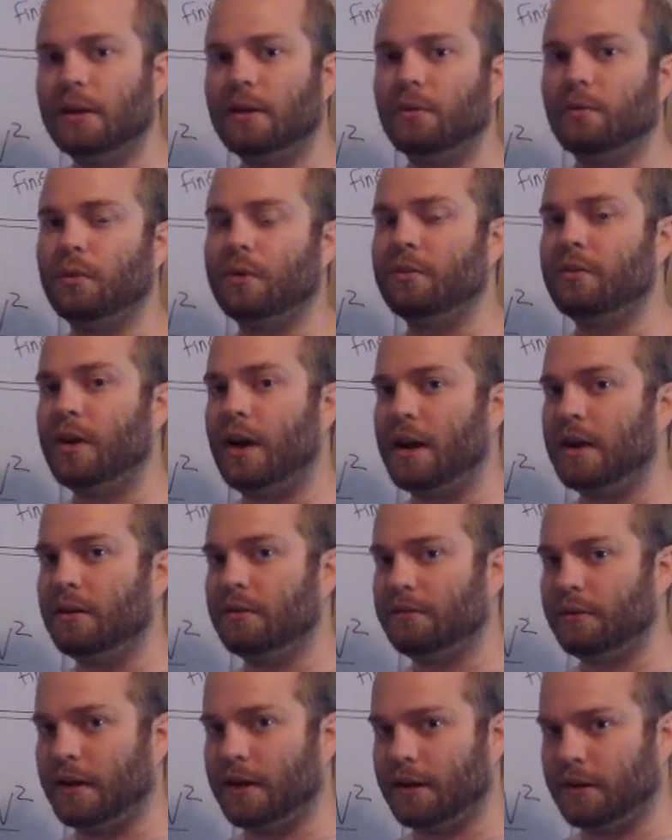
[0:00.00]
We're not in a
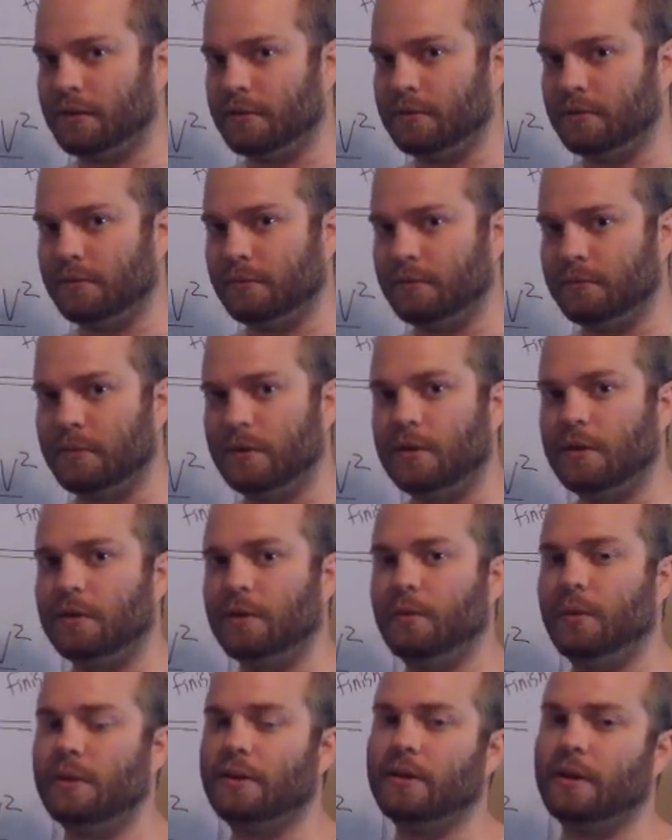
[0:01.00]
vacuum,
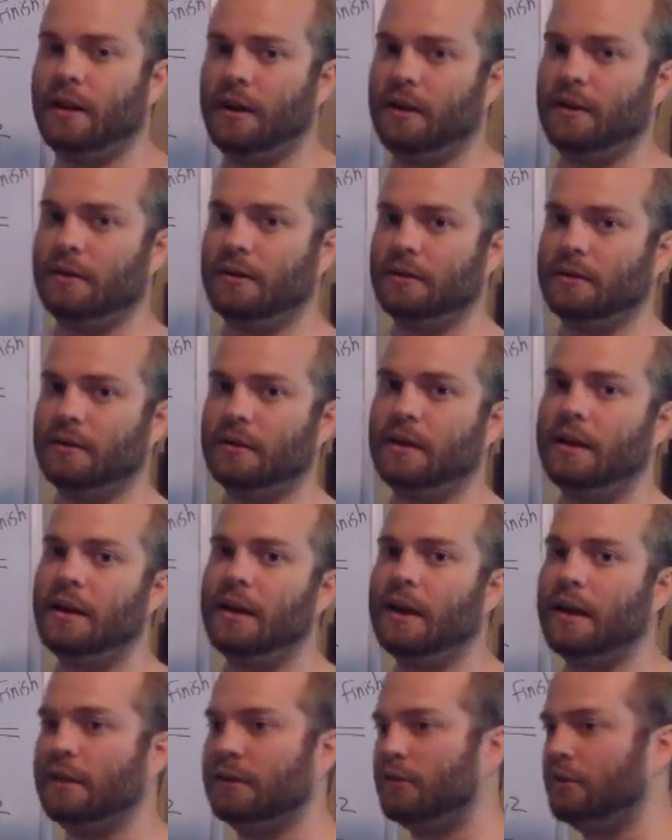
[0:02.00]
we're in air.
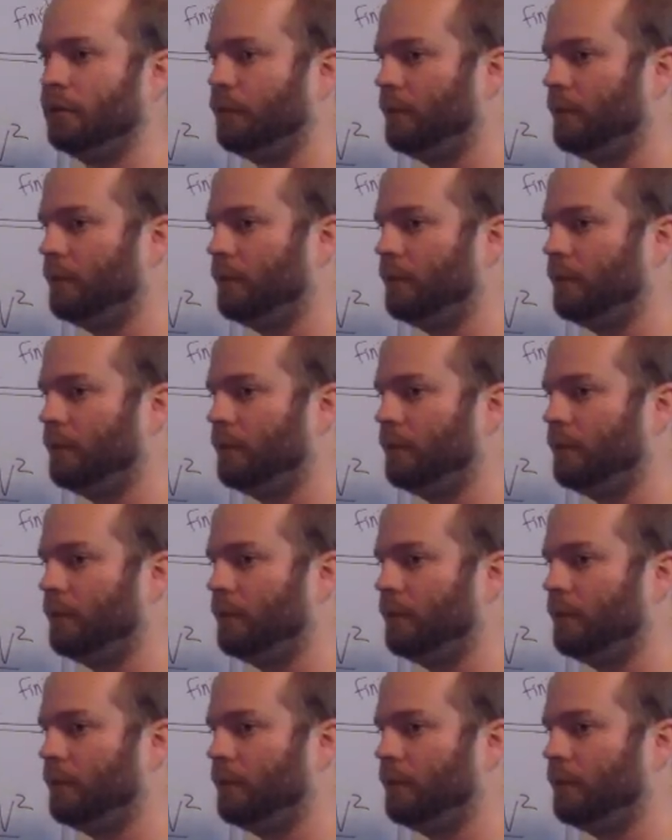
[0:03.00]
And so